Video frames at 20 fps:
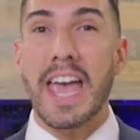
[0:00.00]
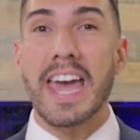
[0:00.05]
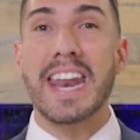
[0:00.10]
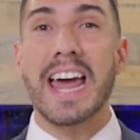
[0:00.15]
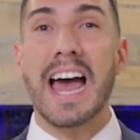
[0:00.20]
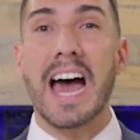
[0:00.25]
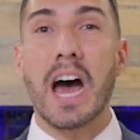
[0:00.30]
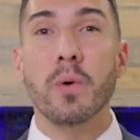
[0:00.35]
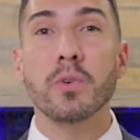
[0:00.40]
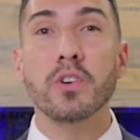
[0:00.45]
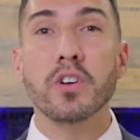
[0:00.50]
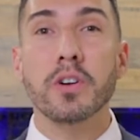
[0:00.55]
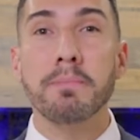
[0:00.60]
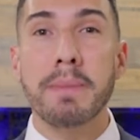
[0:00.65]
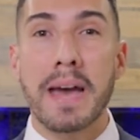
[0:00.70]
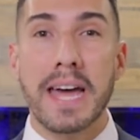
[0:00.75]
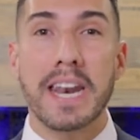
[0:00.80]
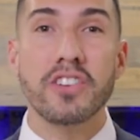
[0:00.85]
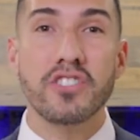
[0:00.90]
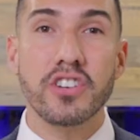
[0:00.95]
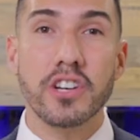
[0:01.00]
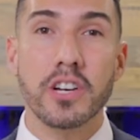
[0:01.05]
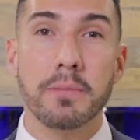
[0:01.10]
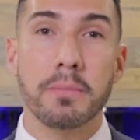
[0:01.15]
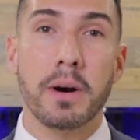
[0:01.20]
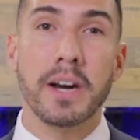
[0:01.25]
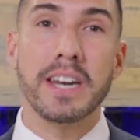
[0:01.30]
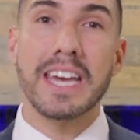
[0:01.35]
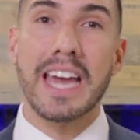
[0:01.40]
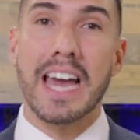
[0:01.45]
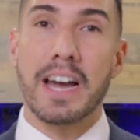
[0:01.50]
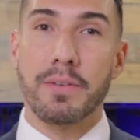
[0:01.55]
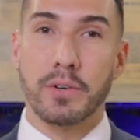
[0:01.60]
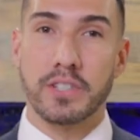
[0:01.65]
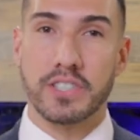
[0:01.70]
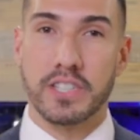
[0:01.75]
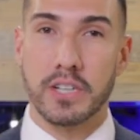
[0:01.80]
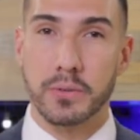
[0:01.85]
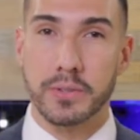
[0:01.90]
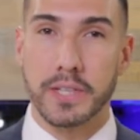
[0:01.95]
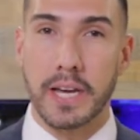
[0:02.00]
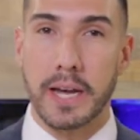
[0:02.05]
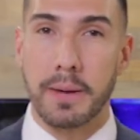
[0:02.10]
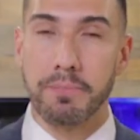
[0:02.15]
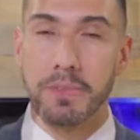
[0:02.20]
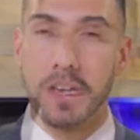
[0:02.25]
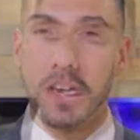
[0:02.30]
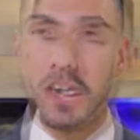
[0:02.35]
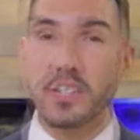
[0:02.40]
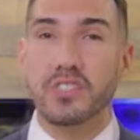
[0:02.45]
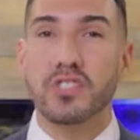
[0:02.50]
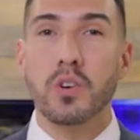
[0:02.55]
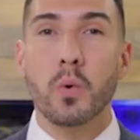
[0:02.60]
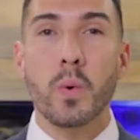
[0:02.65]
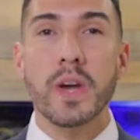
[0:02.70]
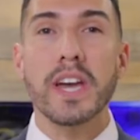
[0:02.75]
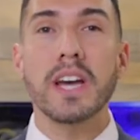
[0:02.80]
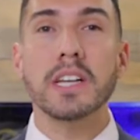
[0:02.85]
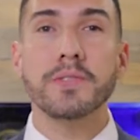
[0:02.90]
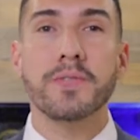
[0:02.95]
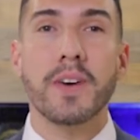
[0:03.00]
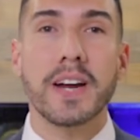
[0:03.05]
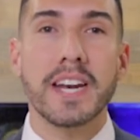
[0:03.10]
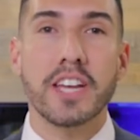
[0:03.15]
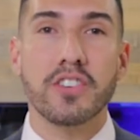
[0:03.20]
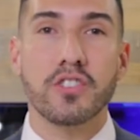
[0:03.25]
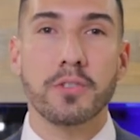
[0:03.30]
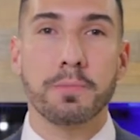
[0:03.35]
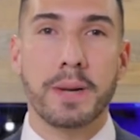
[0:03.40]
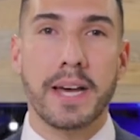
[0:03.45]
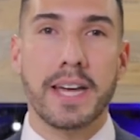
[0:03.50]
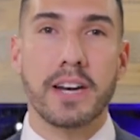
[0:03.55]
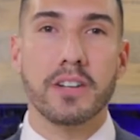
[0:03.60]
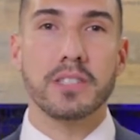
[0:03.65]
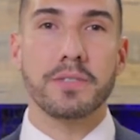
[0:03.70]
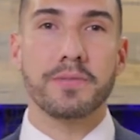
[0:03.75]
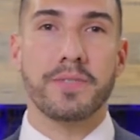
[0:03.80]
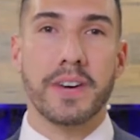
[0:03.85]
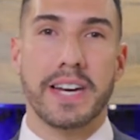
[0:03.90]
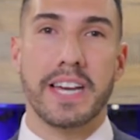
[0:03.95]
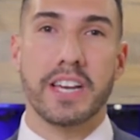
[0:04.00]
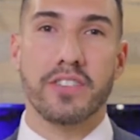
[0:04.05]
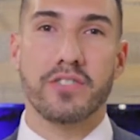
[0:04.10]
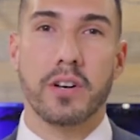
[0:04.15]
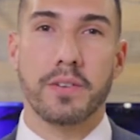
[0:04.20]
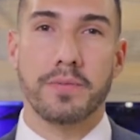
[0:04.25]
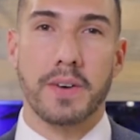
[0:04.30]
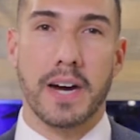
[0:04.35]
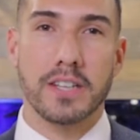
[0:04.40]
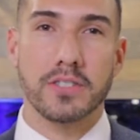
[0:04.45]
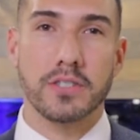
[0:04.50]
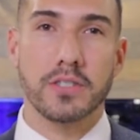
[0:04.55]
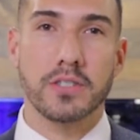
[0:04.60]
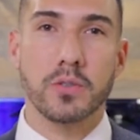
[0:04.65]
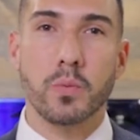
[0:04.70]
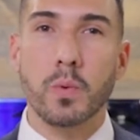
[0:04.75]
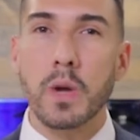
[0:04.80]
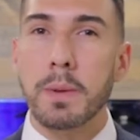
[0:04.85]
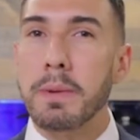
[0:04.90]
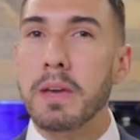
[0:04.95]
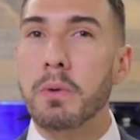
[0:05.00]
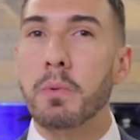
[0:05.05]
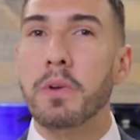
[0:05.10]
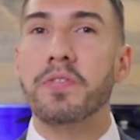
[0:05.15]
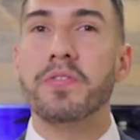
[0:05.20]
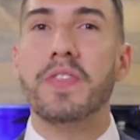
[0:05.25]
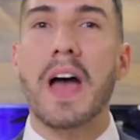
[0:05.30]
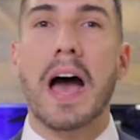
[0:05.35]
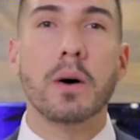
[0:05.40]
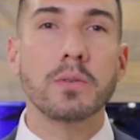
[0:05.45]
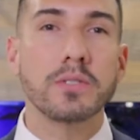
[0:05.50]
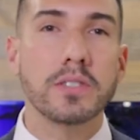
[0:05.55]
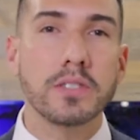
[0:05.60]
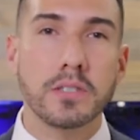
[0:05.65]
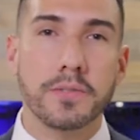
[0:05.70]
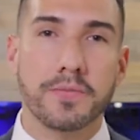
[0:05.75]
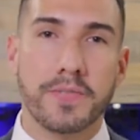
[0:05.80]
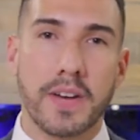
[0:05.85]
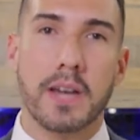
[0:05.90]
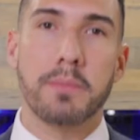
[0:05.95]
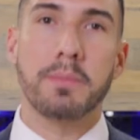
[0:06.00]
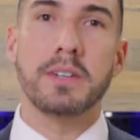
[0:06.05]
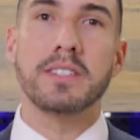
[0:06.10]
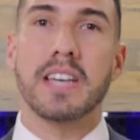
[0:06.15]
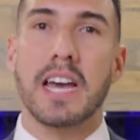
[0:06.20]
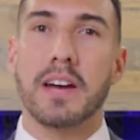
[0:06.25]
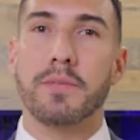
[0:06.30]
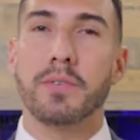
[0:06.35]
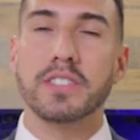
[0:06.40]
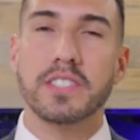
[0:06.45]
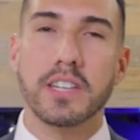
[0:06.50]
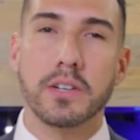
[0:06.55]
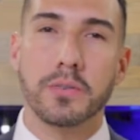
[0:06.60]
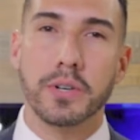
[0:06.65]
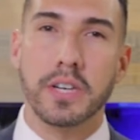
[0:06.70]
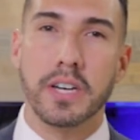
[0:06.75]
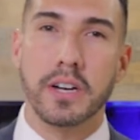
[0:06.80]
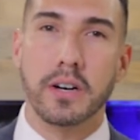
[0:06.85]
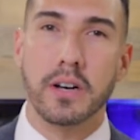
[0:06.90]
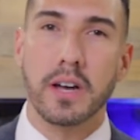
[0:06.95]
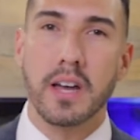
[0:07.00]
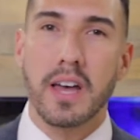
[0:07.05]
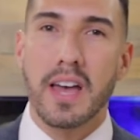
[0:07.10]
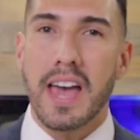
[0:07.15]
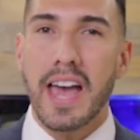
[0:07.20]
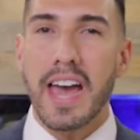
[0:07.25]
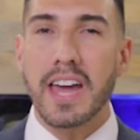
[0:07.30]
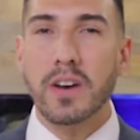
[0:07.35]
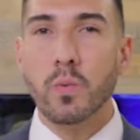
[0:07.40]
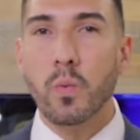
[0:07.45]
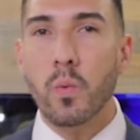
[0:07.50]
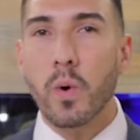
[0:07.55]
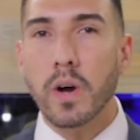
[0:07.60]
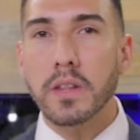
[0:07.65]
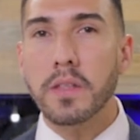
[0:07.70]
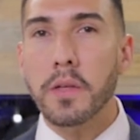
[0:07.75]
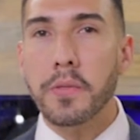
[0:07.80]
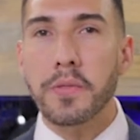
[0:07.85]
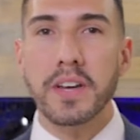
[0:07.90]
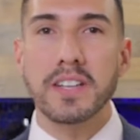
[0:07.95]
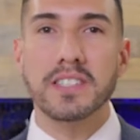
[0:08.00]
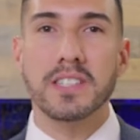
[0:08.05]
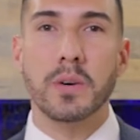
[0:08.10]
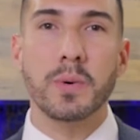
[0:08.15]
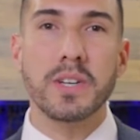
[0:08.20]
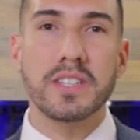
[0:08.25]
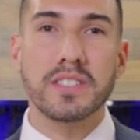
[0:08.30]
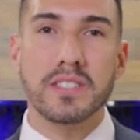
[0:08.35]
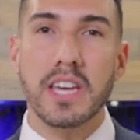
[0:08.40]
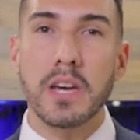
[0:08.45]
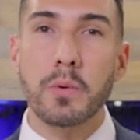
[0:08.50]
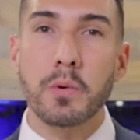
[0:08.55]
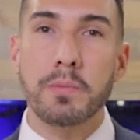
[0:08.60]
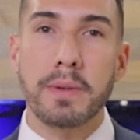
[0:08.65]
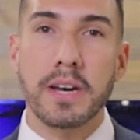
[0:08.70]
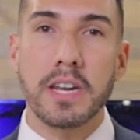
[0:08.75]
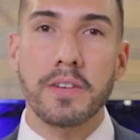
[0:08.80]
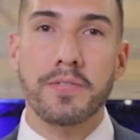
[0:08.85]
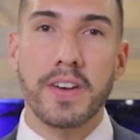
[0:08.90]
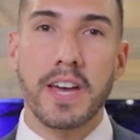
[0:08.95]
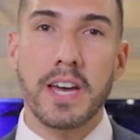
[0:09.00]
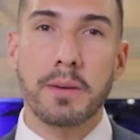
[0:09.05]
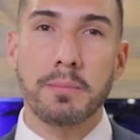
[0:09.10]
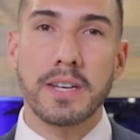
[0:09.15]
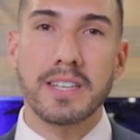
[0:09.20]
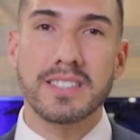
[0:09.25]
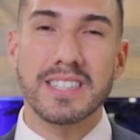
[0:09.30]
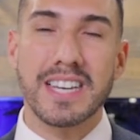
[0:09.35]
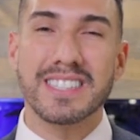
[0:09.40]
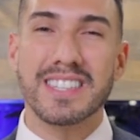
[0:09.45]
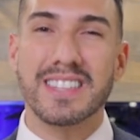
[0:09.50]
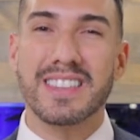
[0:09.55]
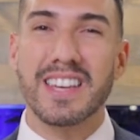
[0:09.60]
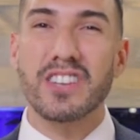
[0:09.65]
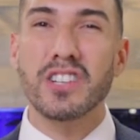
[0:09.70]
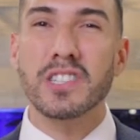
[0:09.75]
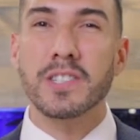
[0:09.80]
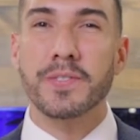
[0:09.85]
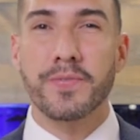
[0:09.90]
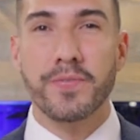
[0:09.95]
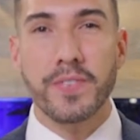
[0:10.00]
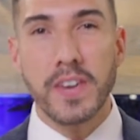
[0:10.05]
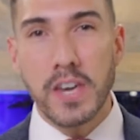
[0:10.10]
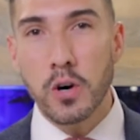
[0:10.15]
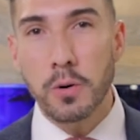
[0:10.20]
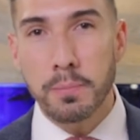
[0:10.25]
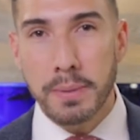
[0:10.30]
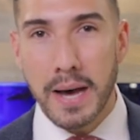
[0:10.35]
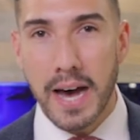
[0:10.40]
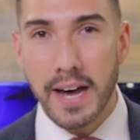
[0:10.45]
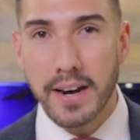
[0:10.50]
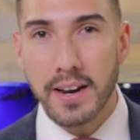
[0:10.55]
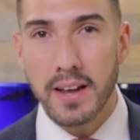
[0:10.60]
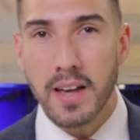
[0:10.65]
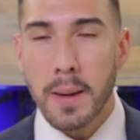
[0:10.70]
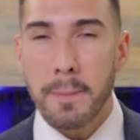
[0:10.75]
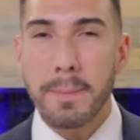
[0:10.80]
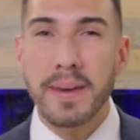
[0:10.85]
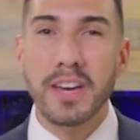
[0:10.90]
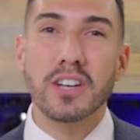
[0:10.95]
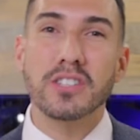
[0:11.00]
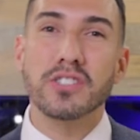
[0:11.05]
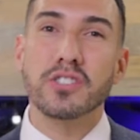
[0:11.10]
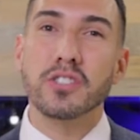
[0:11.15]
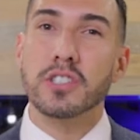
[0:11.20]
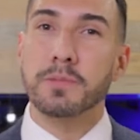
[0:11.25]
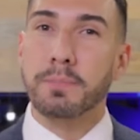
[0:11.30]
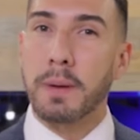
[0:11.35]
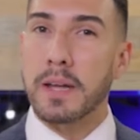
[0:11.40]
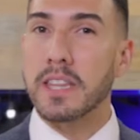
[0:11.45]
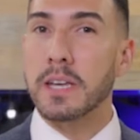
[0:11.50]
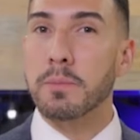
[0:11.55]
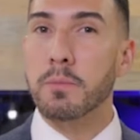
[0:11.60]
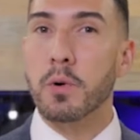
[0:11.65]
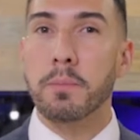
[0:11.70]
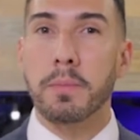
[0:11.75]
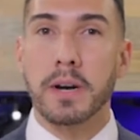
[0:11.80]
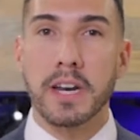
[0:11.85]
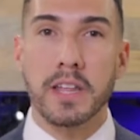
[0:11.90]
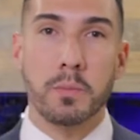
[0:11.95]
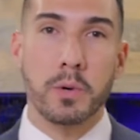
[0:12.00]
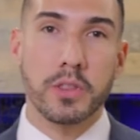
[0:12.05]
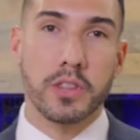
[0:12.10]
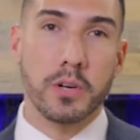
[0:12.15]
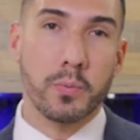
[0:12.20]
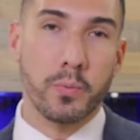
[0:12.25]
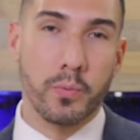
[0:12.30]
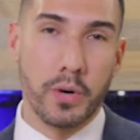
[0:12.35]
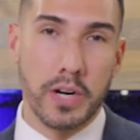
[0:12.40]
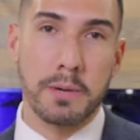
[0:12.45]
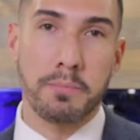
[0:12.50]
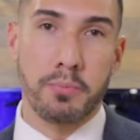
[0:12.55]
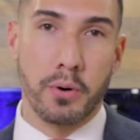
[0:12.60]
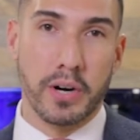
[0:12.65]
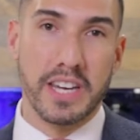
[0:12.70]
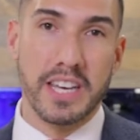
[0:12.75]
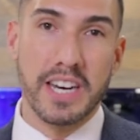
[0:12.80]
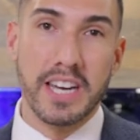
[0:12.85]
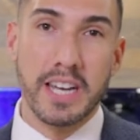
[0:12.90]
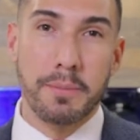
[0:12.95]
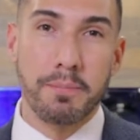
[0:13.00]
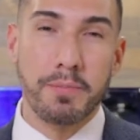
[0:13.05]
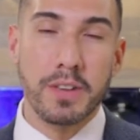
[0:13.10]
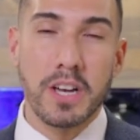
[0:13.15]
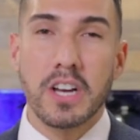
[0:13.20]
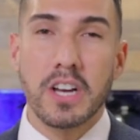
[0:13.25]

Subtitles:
and how you're managing your money every single day. So we as financial planners and financial advisors, we meet with thousands of families every single year. And one of the things that we see with many families is that they just feel bad because they're spending more money than what they're really bringing in.